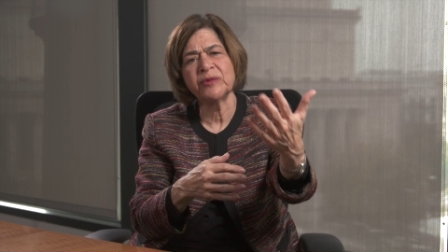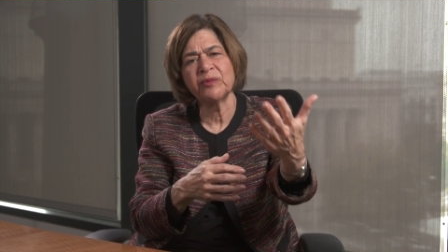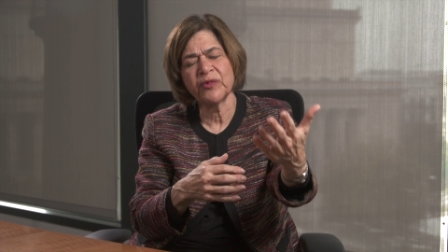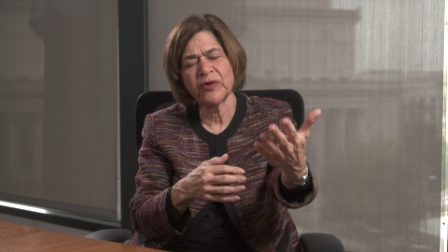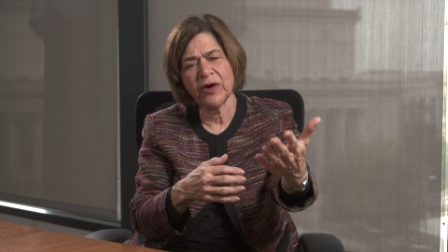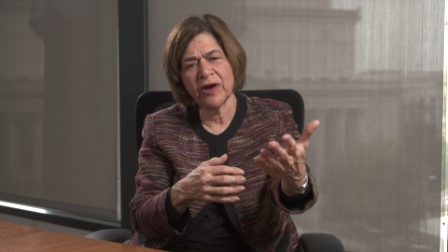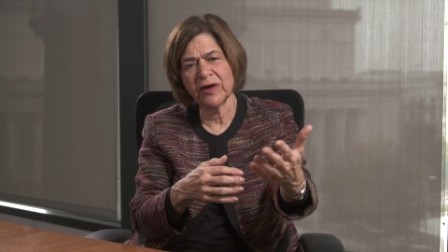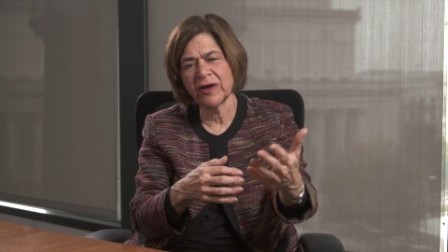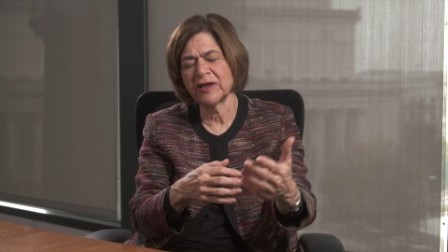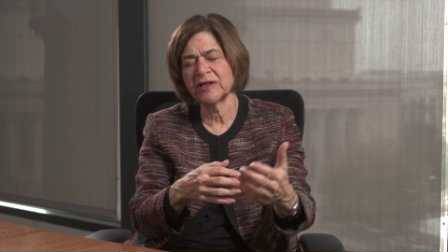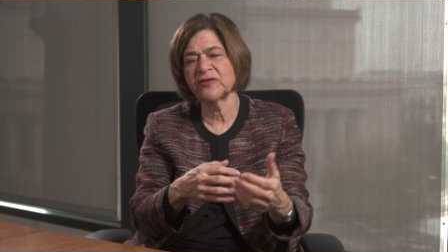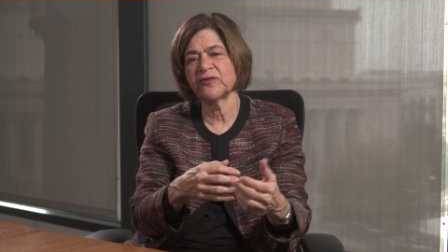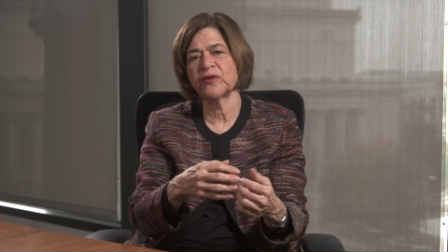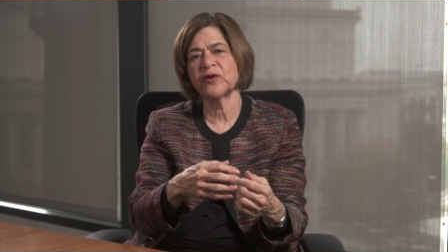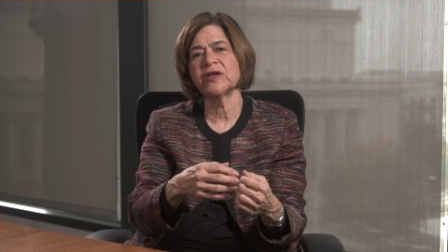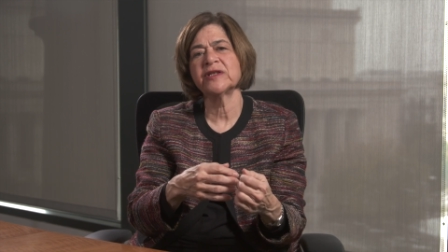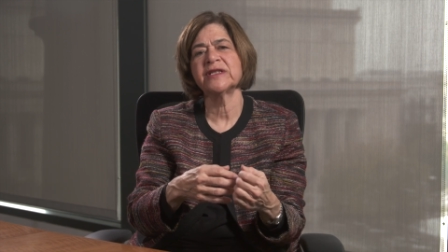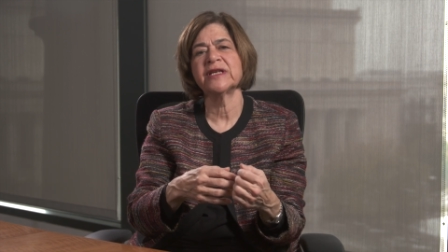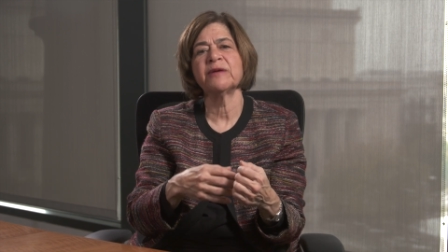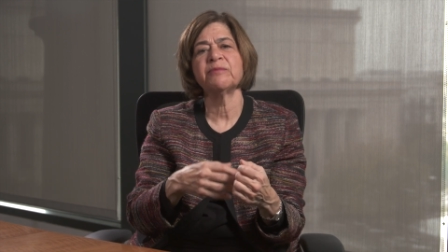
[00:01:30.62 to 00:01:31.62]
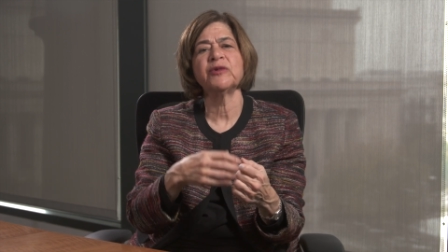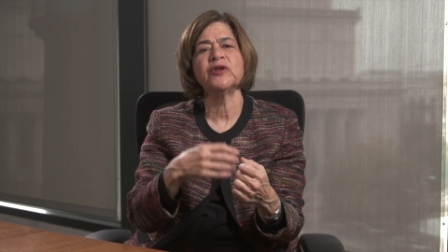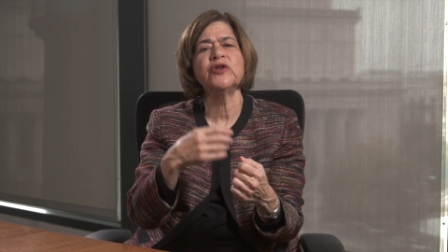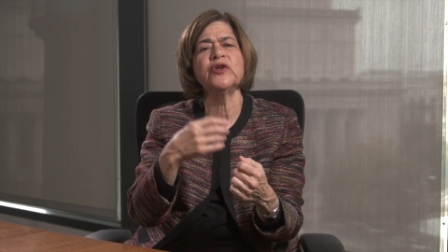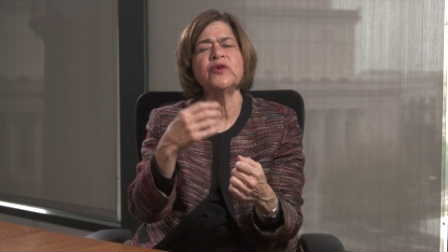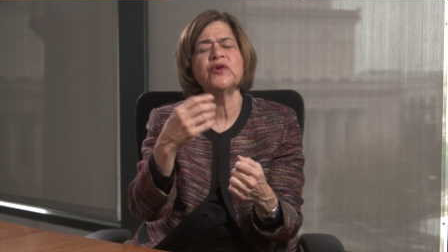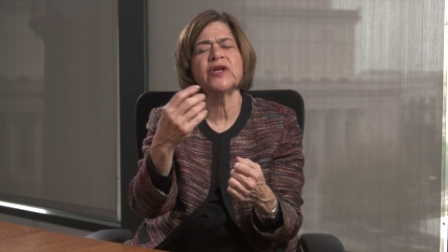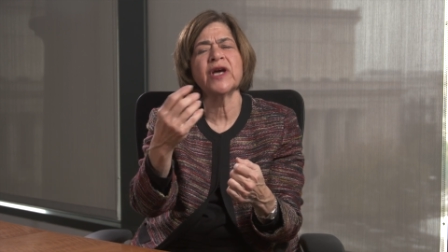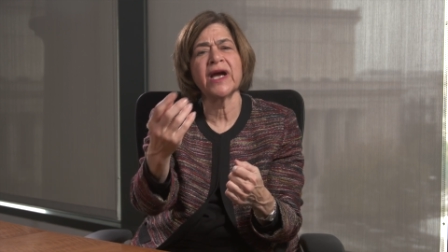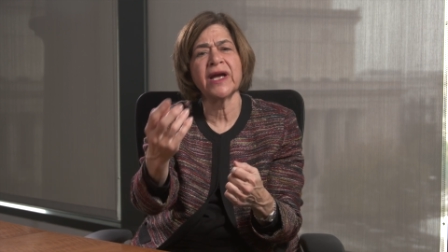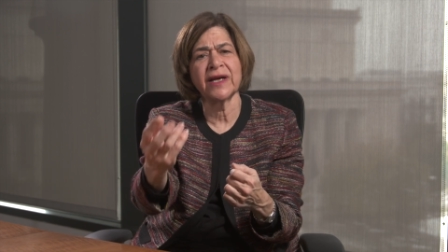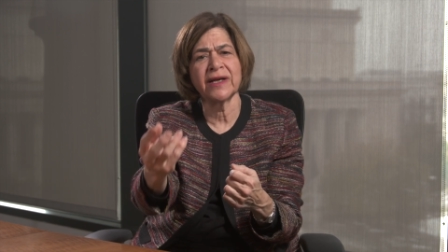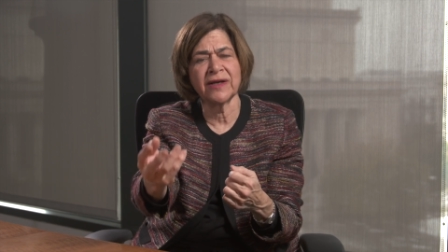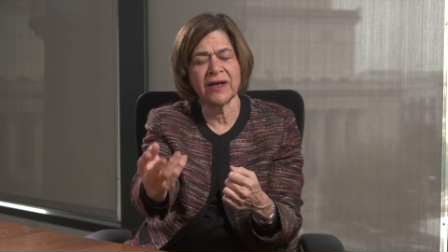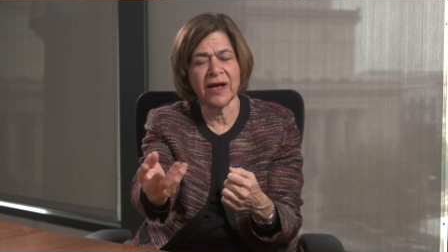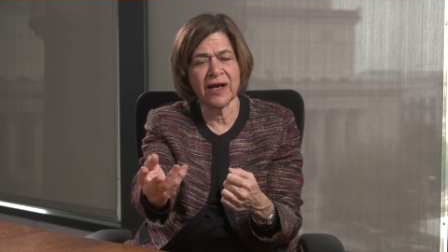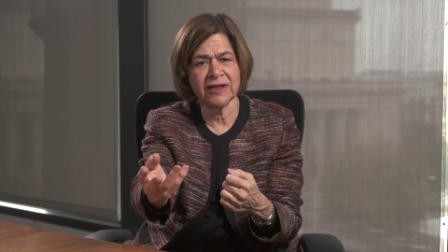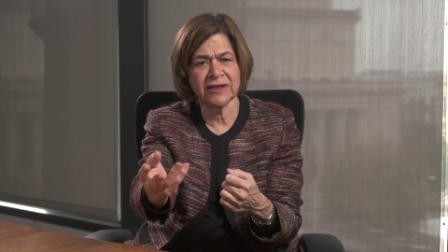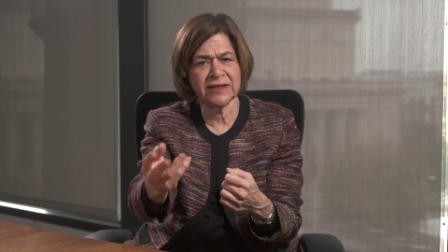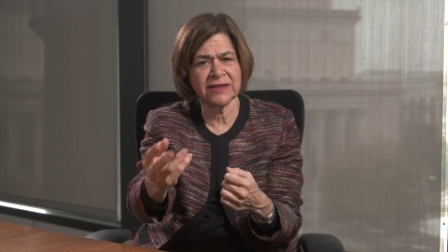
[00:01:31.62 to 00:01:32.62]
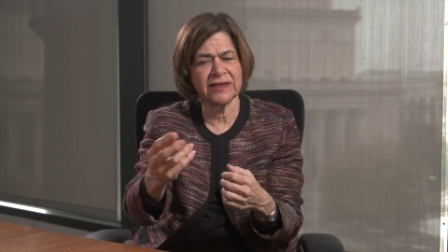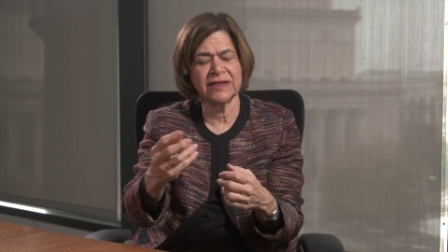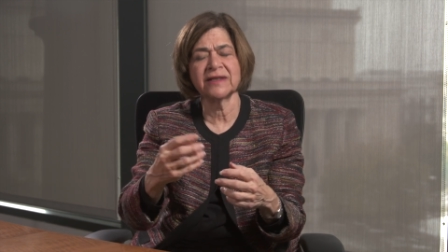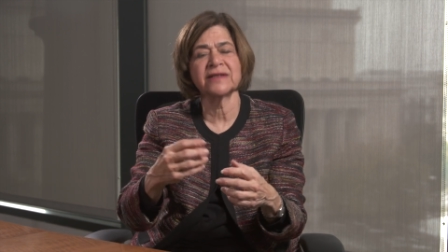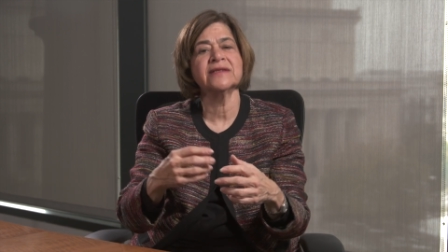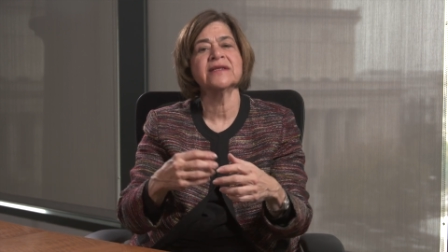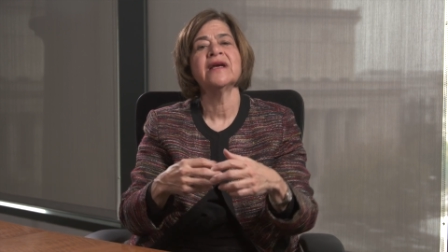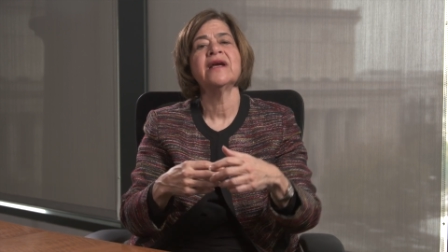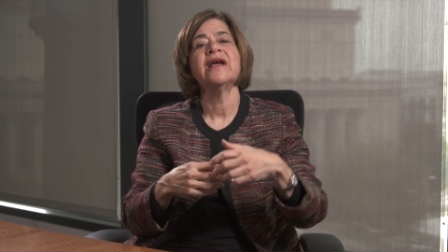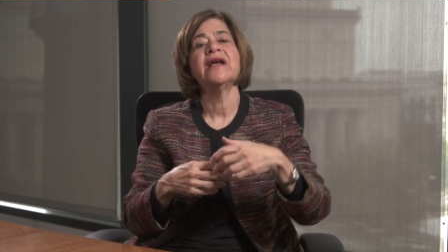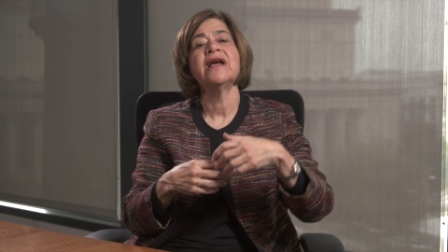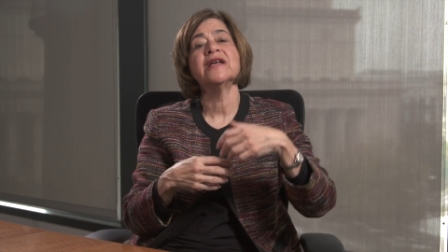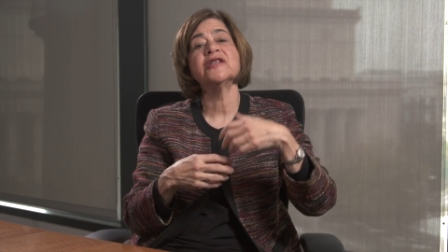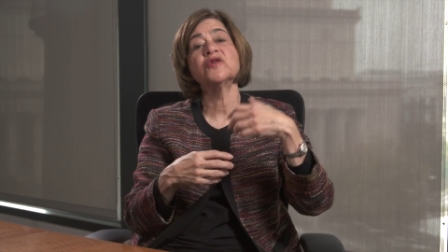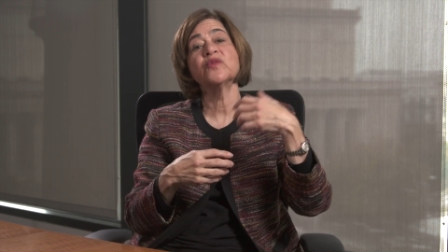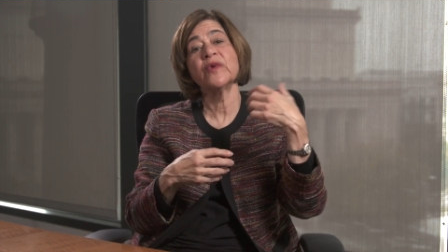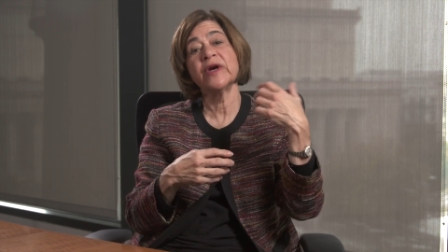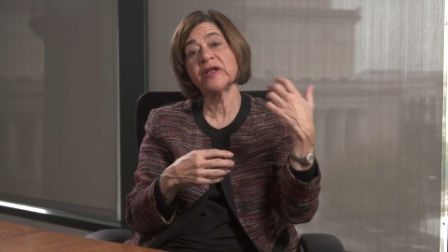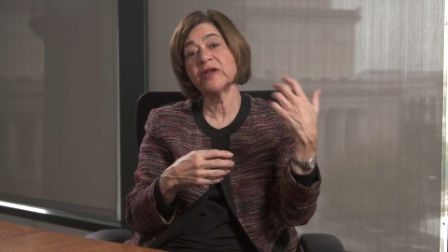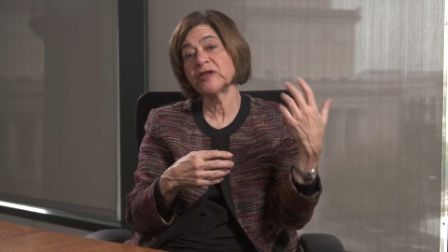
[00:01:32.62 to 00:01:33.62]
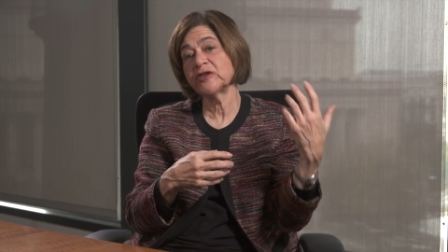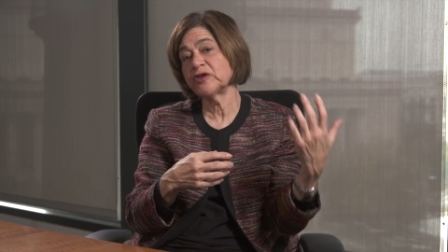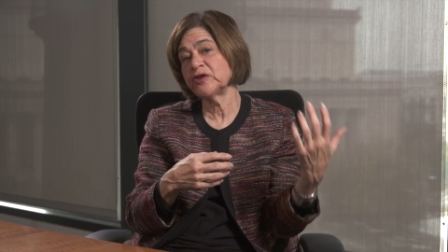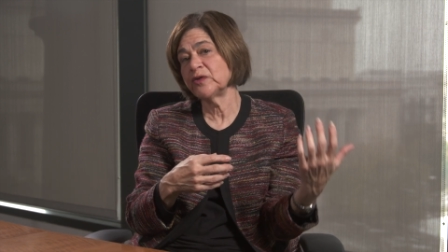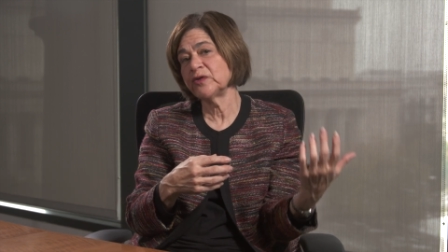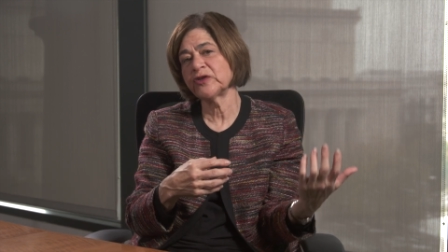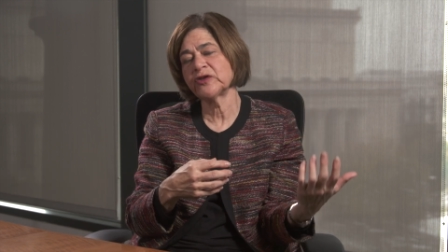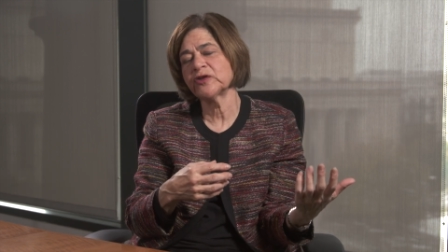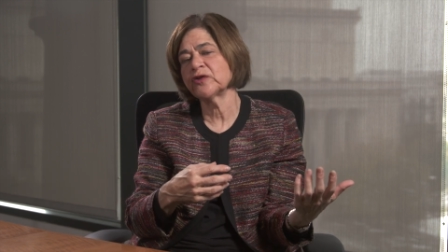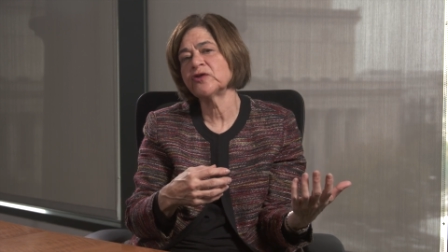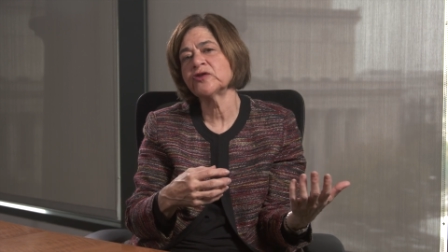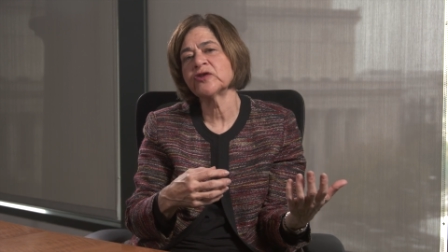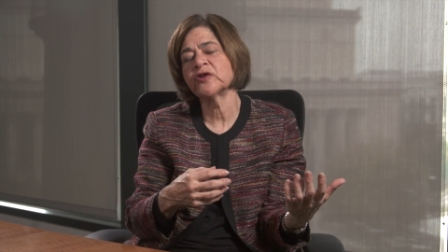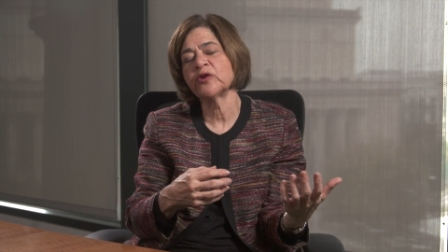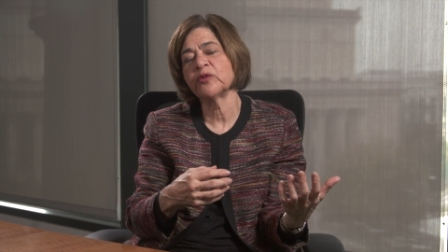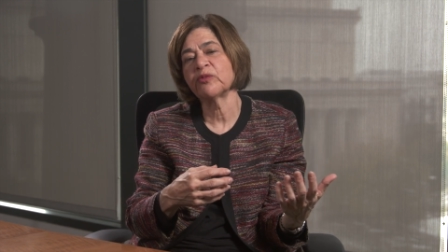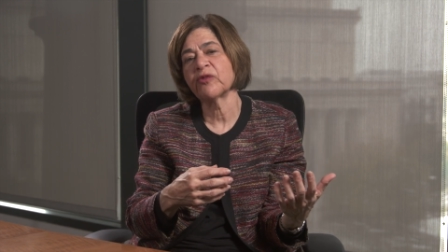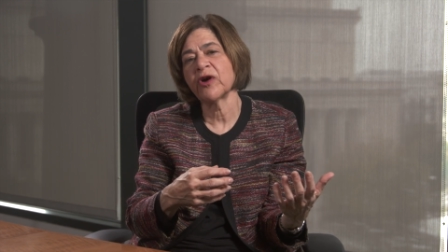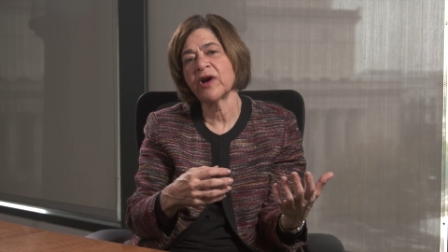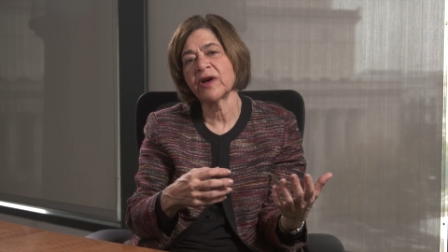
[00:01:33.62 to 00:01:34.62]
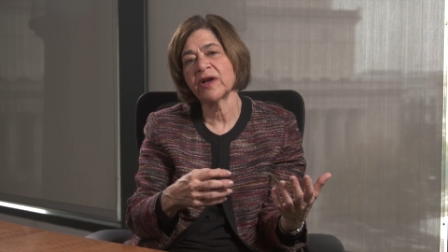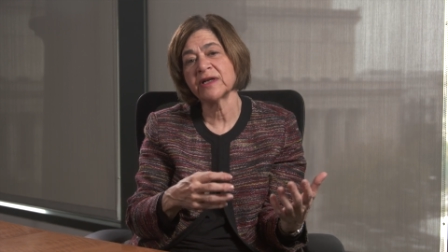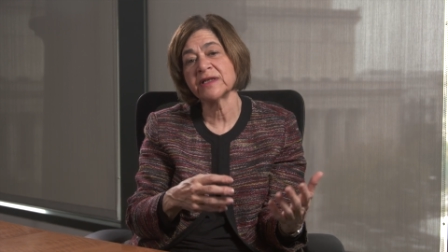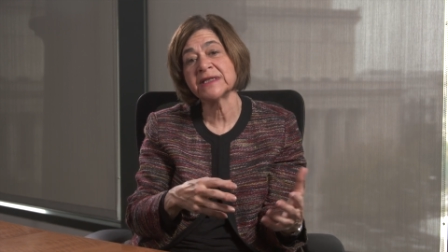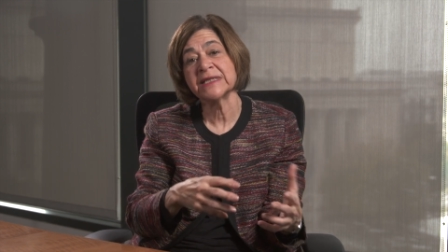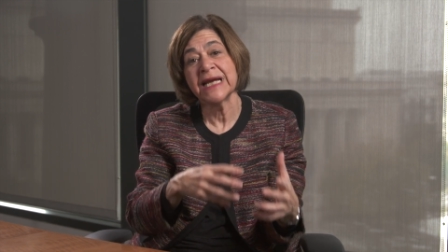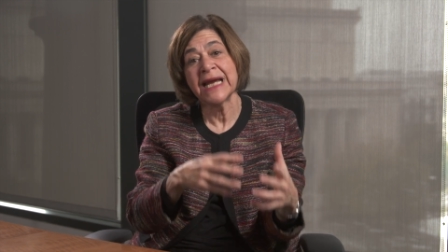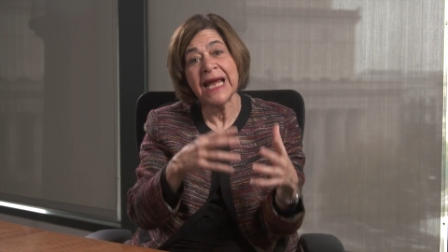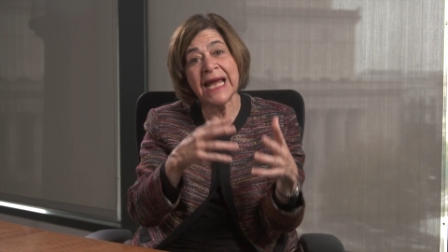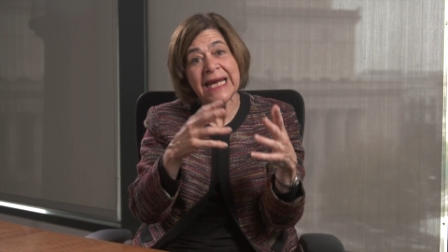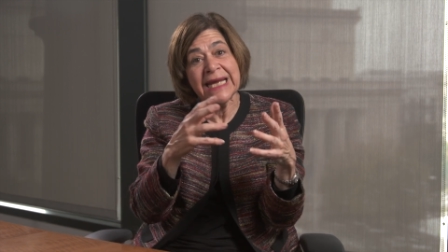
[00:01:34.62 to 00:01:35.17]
products, for example, new diagnostics, as well as new surgical products,